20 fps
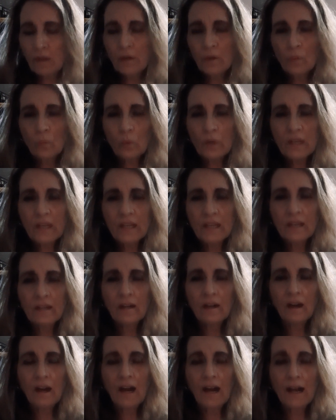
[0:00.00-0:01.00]
We,
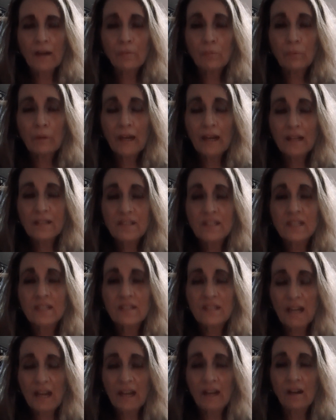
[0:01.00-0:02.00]
I read
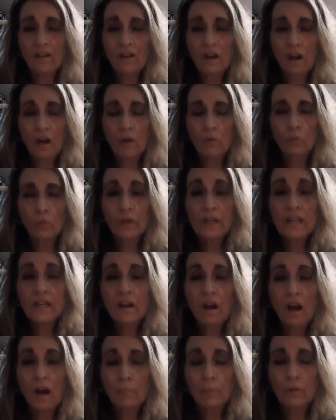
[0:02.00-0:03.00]
today on, uh, read
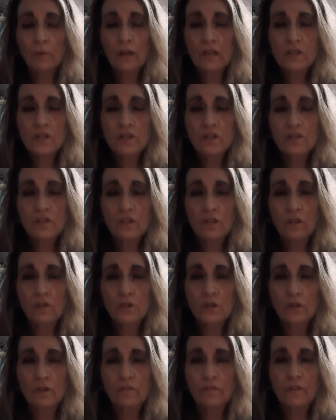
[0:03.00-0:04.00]
Operation
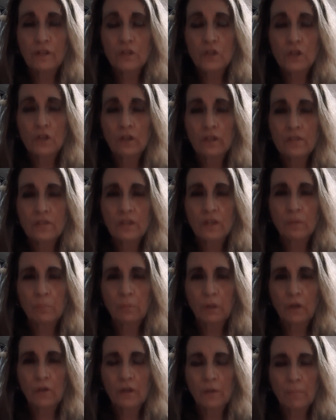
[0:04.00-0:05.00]
Disclosure Official. It's going to
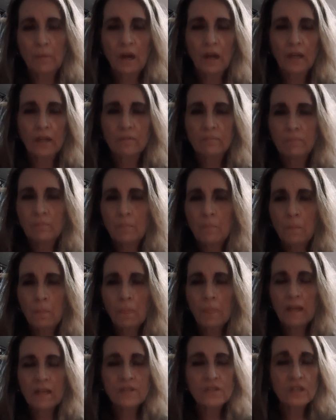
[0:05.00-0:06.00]
blow your mind.
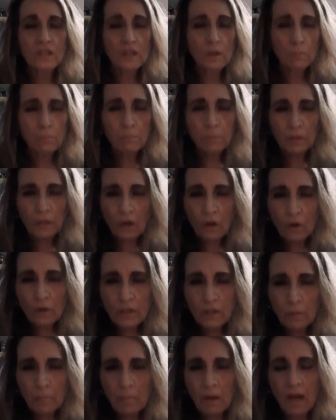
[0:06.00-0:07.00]
It's going to blow
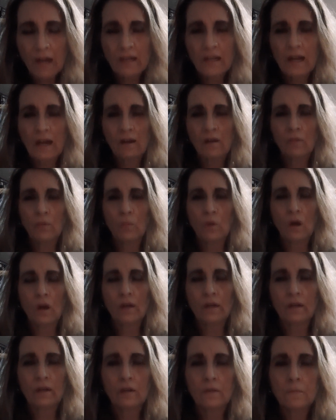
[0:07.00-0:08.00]
your mind out of the
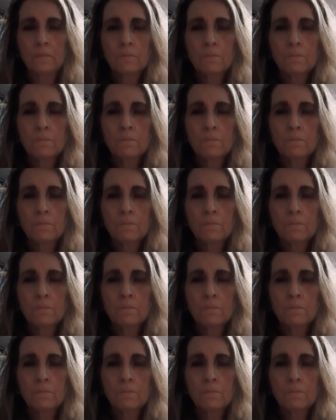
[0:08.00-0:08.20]
water.